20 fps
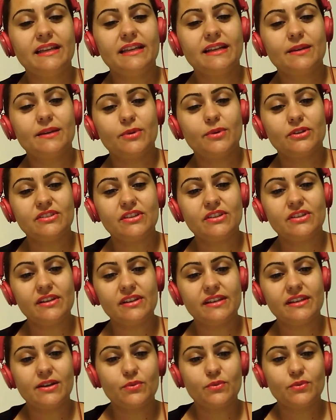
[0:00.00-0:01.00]
about
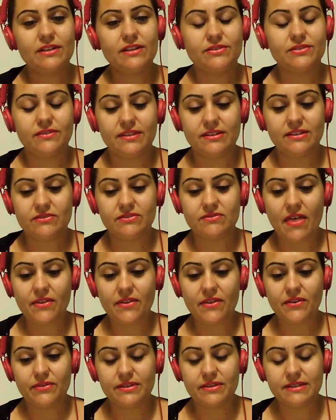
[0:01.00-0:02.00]
Sterling and Wilson that
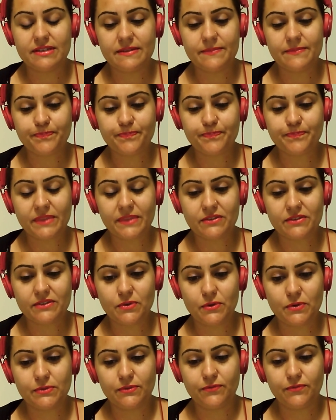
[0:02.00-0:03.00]
rather than
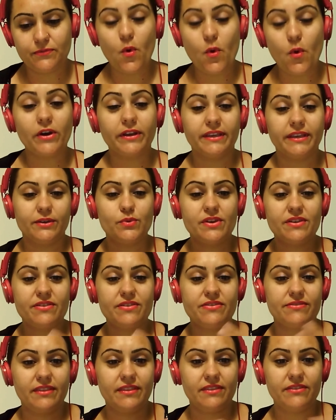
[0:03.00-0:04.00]
sort of working
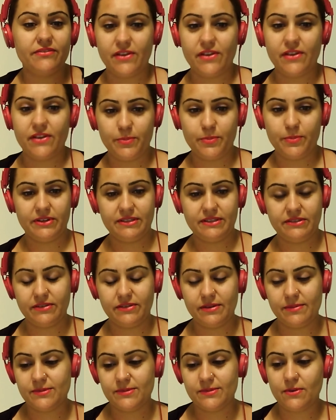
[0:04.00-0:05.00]
with the developer in
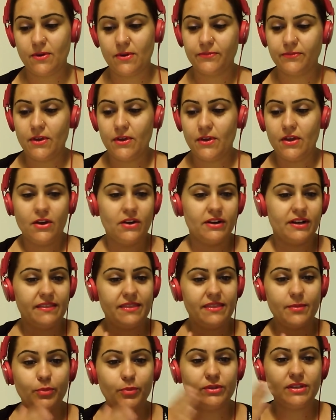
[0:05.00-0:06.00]
terms of, okay,
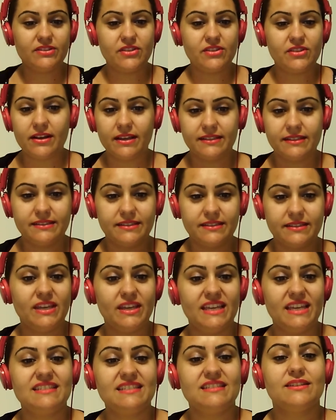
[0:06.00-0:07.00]
they put a target and you
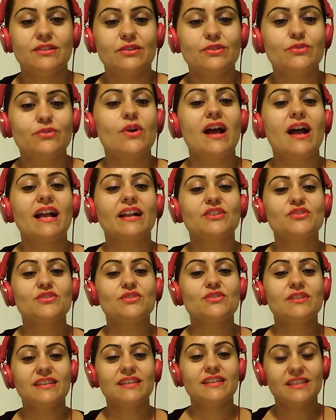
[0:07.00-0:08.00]
hit it, you
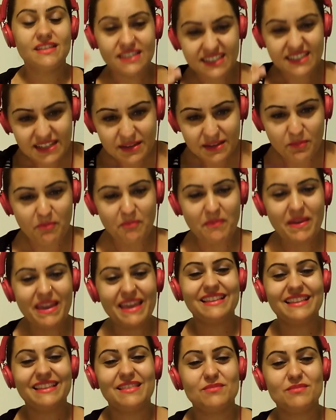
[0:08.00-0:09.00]
actually
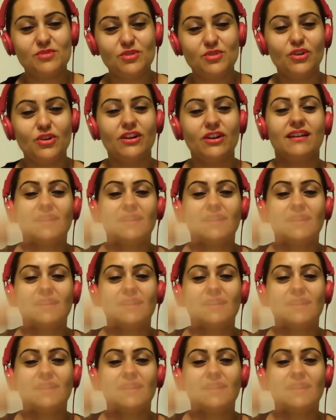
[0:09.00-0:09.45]
make them look